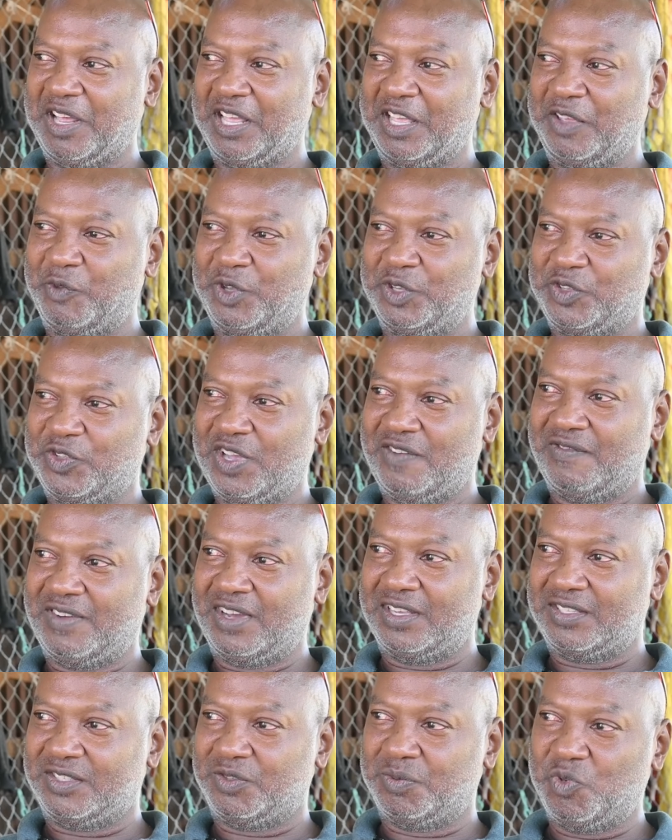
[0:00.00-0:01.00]
we used to have
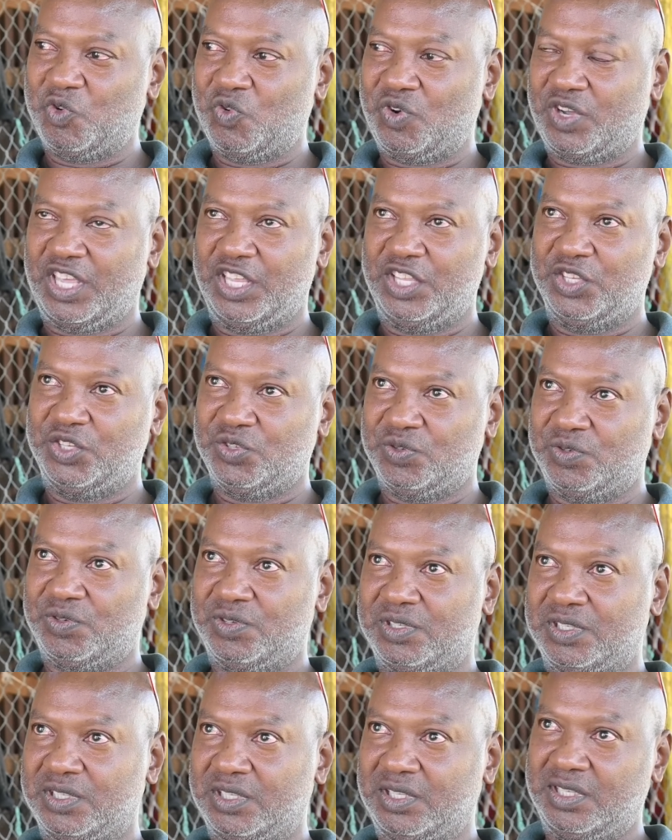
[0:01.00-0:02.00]
a Smoking
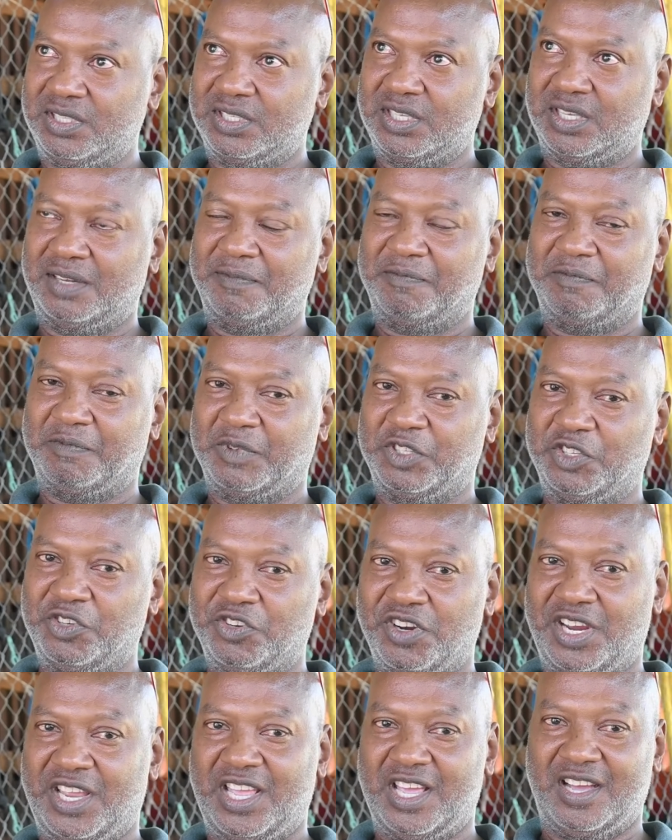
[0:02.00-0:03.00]
Joe. It's a
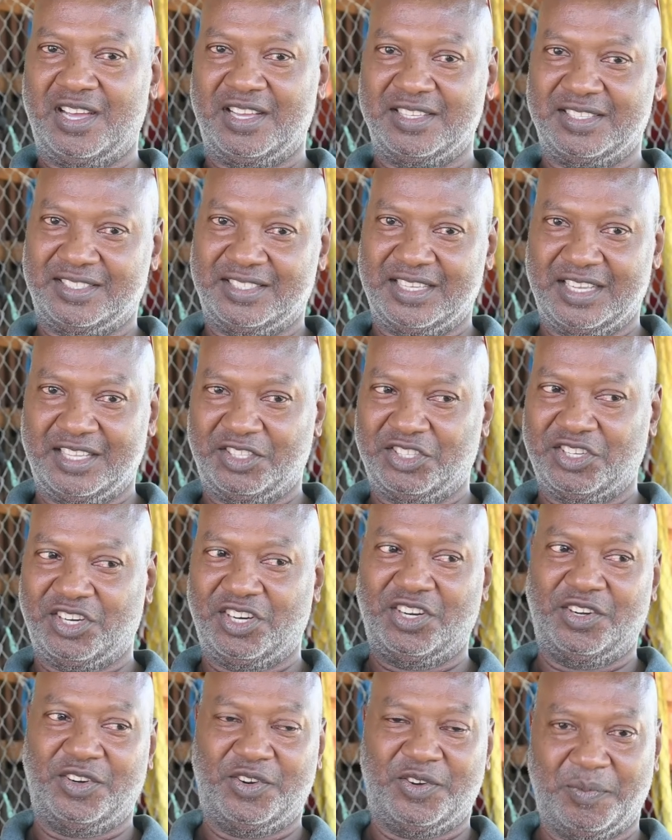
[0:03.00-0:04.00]
grey horse that
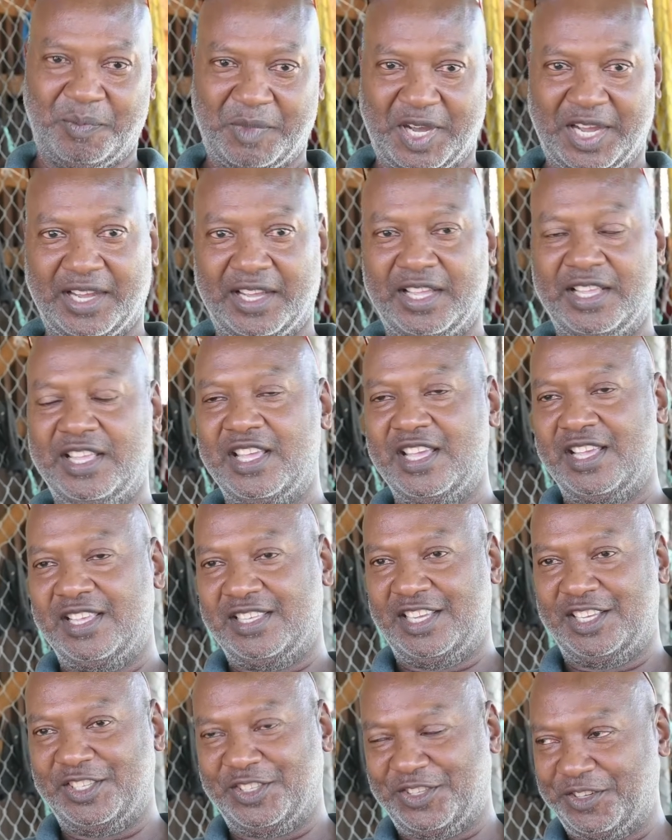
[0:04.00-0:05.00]
turned out back.
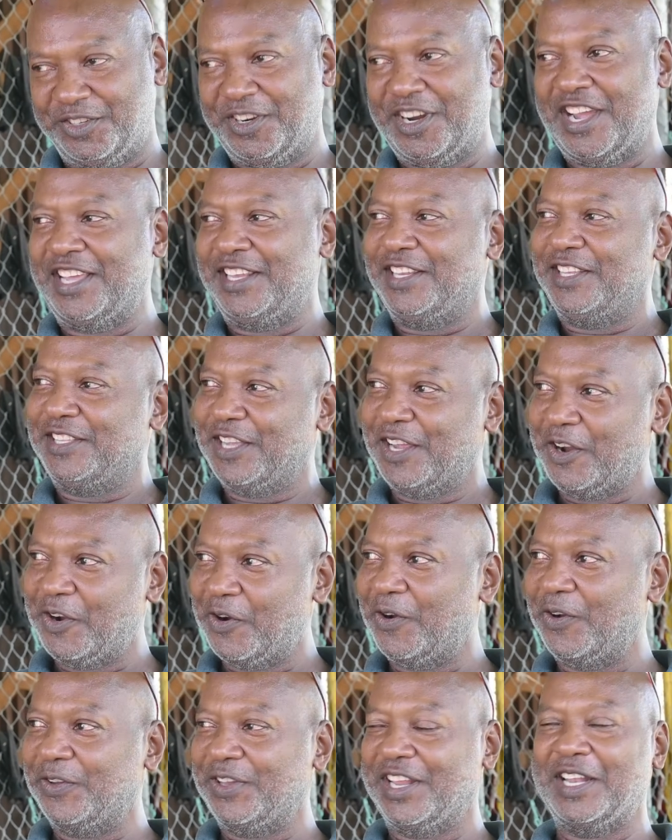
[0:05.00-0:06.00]
So he used to ride it
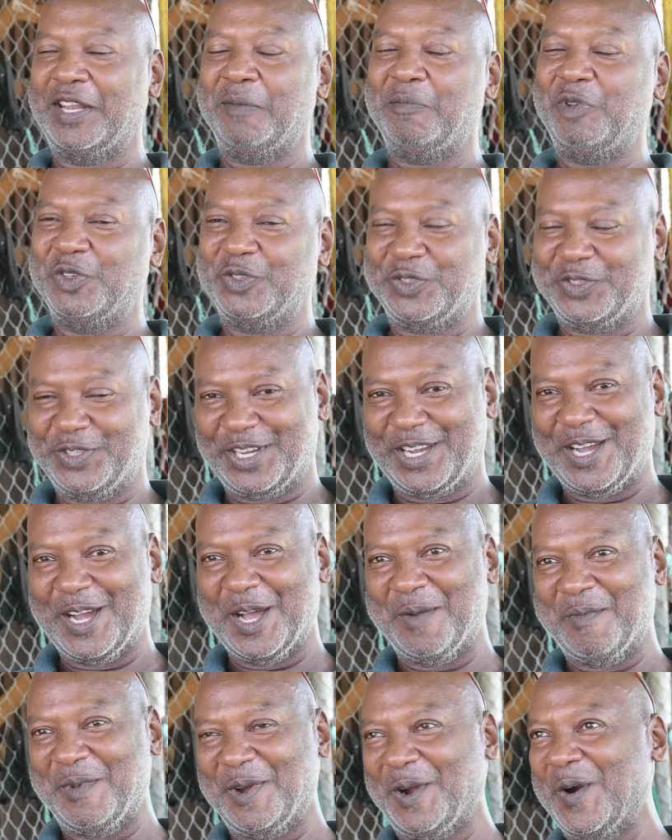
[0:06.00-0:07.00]
around and he used to
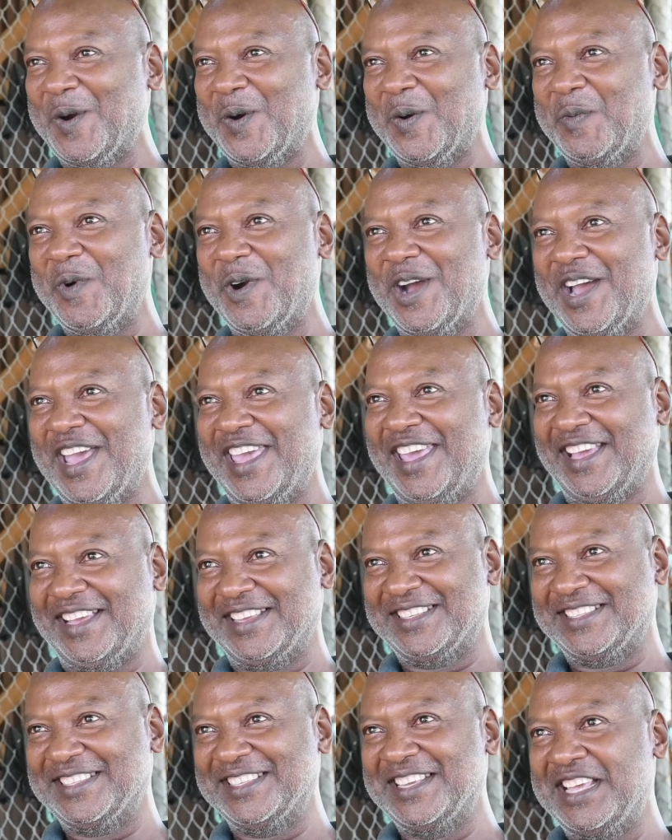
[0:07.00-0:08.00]
call me Cowboy
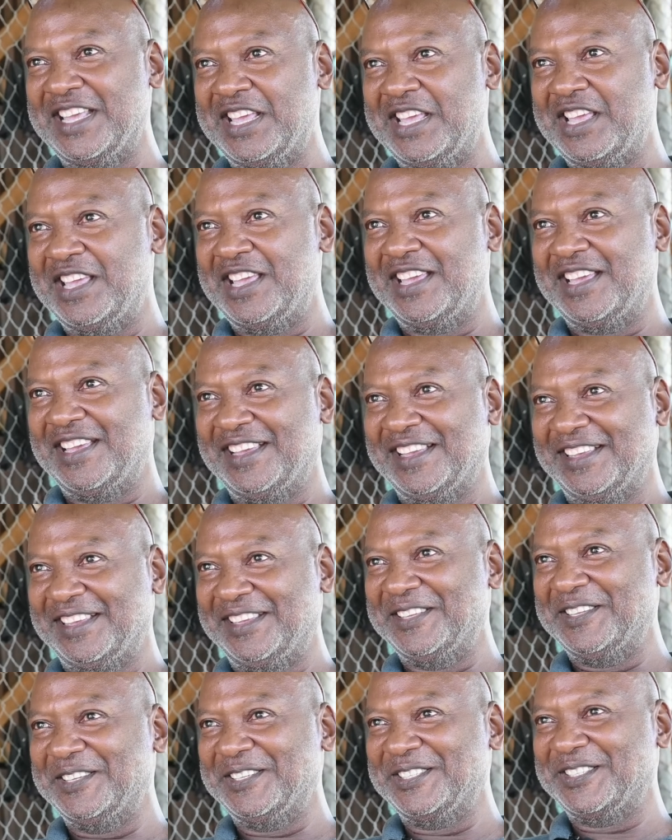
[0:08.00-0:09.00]
X.
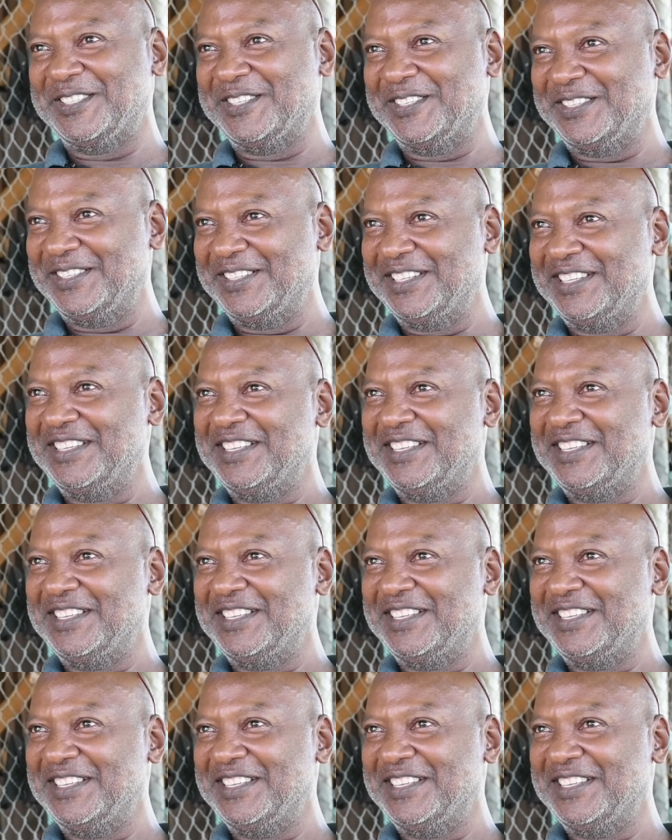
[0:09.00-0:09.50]
You know, so